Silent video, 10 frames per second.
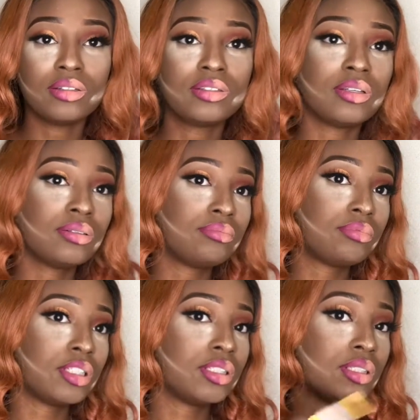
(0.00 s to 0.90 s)
So
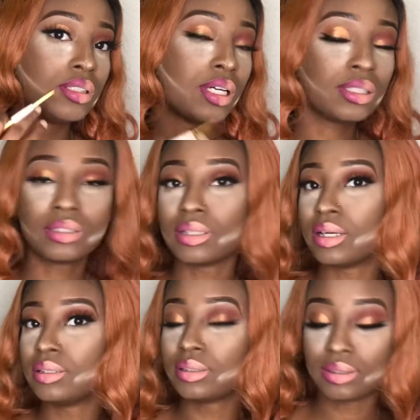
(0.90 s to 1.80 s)
this is this
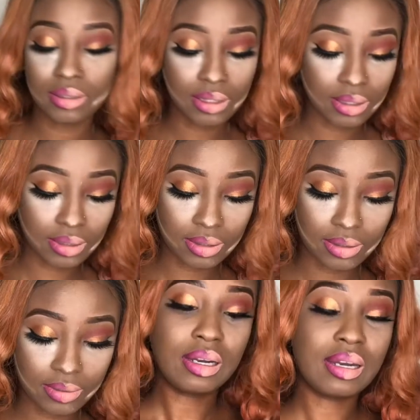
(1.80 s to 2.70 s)
and this is
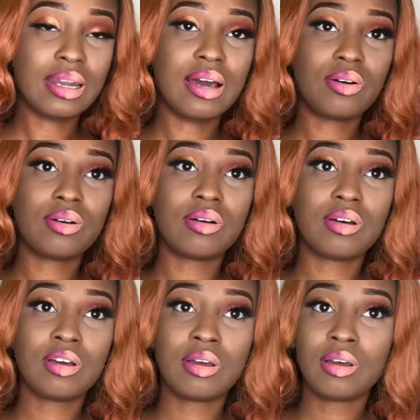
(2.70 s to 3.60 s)
this. Now,
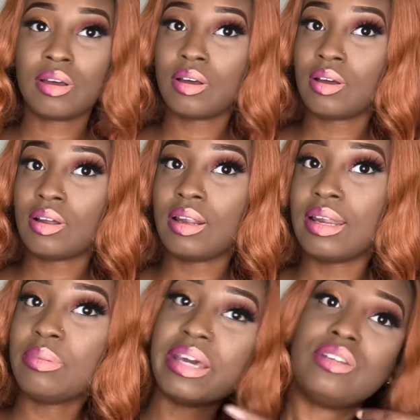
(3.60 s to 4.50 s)

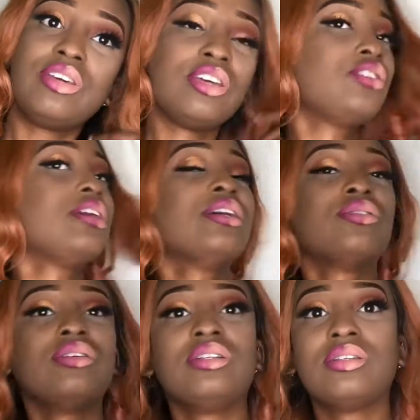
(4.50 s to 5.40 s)
let me educate you guys
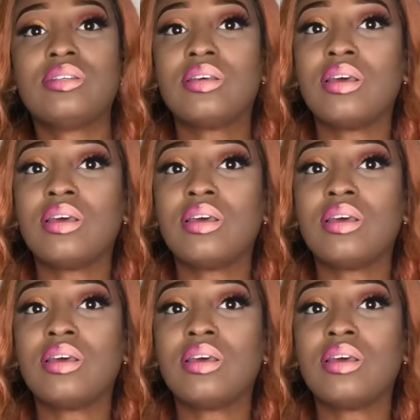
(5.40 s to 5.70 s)
on this.